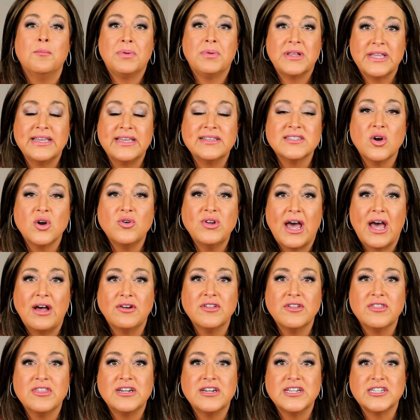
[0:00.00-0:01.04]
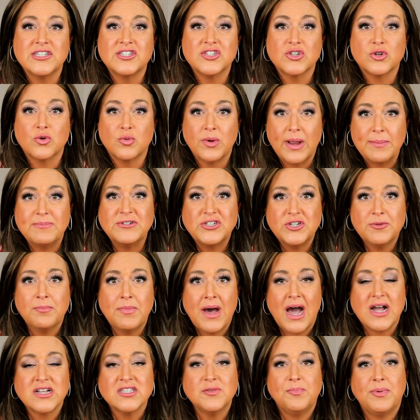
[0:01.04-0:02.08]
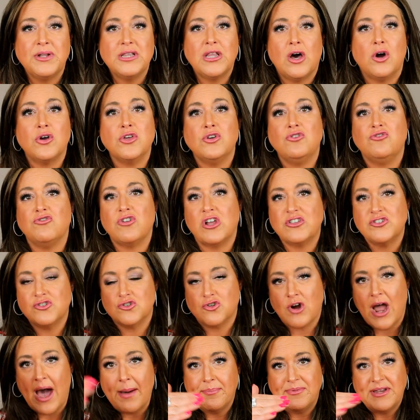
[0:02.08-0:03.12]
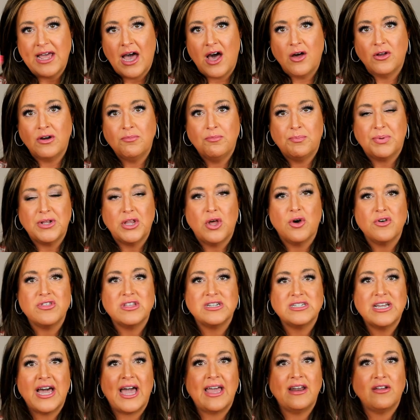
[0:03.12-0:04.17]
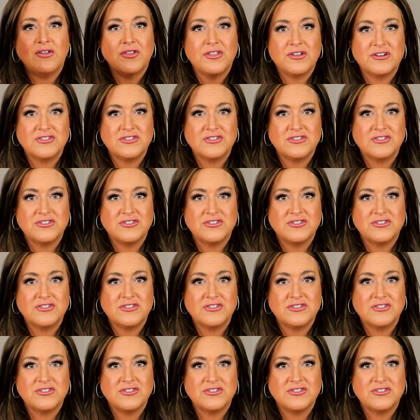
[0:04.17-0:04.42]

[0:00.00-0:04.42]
Please go down to the description box below. You just drop down below the title.